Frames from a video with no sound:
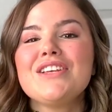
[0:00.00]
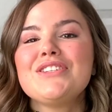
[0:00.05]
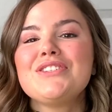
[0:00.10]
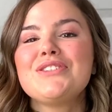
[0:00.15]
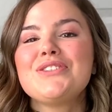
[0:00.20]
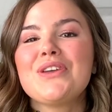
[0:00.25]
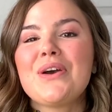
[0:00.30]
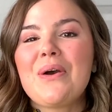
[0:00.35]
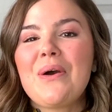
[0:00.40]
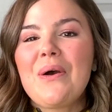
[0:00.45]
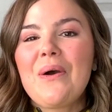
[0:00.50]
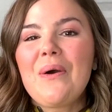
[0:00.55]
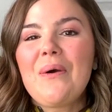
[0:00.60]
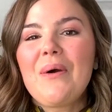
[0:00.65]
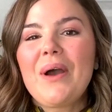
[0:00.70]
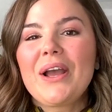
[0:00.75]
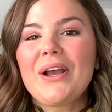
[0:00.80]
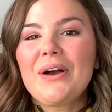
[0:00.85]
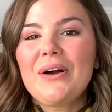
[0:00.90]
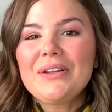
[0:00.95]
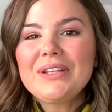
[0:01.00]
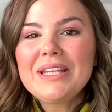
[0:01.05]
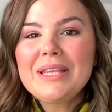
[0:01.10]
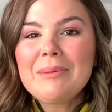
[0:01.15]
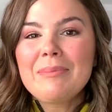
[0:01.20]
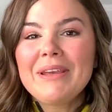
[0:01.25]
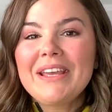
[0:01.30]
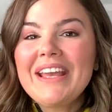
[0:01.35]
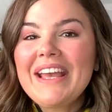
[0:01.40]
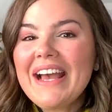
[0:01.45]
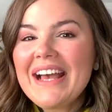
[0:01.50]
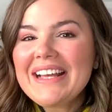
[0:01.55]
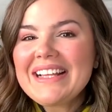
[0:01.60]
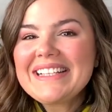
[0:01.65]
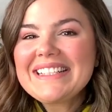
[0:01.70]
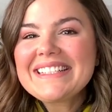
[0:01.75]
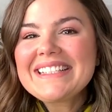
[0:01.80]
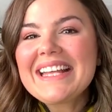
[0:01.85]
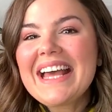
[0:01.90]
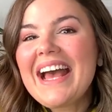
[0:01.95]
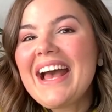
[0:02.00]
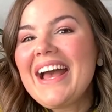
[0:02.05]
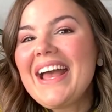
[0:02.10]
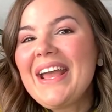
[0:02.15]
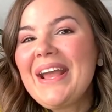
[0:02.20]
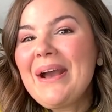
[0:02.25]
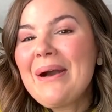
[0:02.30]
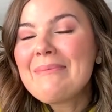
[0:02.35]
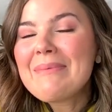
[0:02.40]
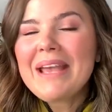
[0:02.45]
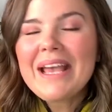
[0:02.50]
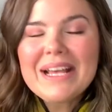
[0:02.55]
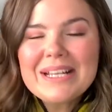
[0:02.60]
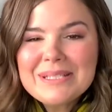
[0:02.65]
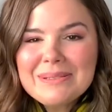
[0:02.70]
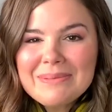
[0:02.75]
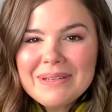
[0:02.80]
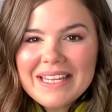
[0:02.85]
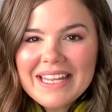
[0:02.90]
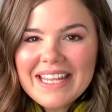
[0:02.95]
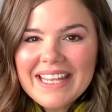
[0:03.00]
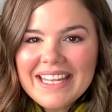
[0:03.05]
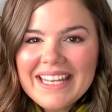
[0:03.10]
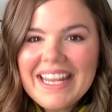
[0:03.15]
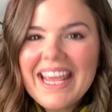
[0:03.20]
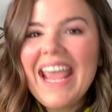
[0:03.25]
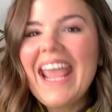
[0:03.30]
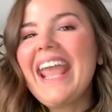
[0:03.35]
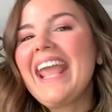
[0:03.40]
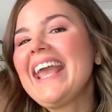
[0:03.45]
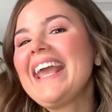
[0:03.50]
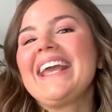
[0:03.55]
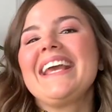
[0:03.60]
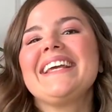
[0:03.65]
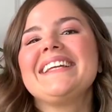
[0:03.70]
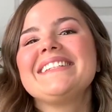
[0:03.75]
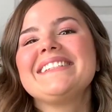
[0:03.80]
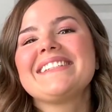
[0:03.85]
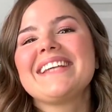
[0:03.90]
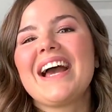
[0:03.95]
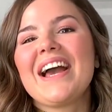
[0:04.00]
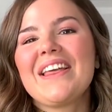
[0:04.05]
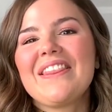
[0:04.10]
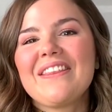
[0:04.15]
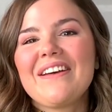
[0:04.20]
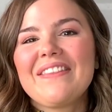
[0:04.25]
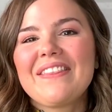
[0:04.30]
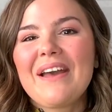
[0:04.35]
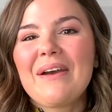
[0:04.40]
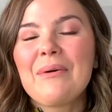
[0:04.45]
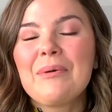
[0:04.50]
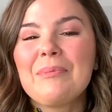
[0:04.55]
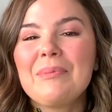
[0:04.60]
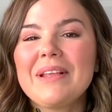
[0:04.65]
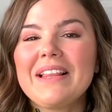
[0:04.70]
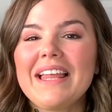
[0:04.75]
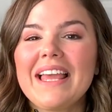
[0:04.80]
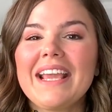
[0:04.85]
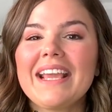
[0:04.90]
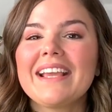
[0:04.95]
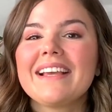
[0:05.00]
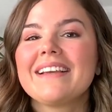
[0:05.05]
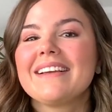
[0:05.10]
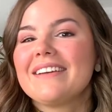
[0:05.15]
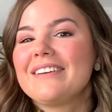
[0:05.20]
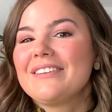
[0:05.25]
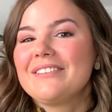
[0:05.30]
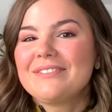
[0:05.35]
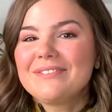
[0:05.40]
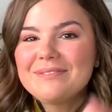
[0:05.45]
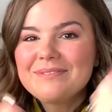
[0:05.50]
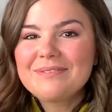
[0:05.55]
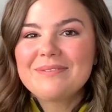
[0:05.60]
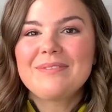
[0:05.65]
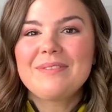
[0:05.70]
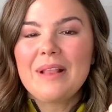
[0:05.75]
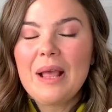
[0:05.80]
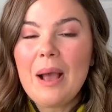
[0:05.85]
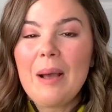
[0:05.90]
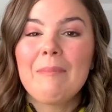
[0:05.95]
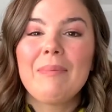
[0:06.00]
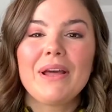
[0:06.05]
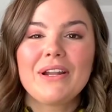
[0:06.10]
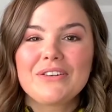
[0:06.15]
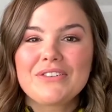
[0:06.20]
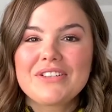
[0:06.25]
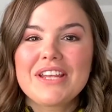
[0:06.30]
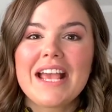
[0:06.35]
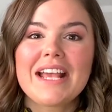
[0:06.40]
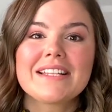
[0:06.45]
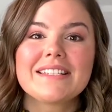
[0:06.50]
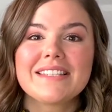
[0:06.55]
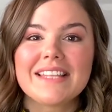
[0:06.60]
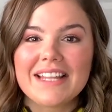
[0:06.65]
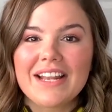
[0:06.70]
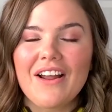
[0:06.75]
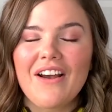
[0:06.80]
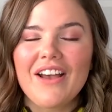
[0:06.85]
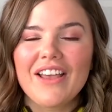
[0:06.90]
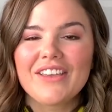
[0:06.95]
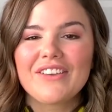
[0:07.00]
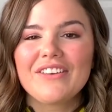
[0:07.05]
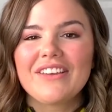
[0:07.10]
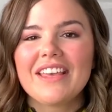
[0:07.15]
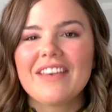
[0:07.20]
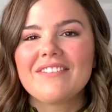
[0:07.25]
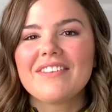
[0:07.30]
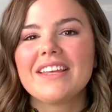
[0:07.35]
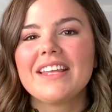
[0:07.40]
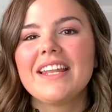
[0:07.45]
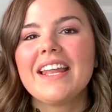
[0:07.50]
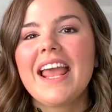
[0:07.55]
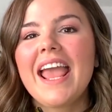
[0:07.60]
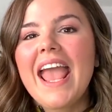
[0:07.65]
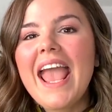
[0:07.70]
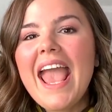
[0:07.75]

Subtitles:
So I called in the big guns, I got my husband in, and I thought that would be like a better test than I could give it.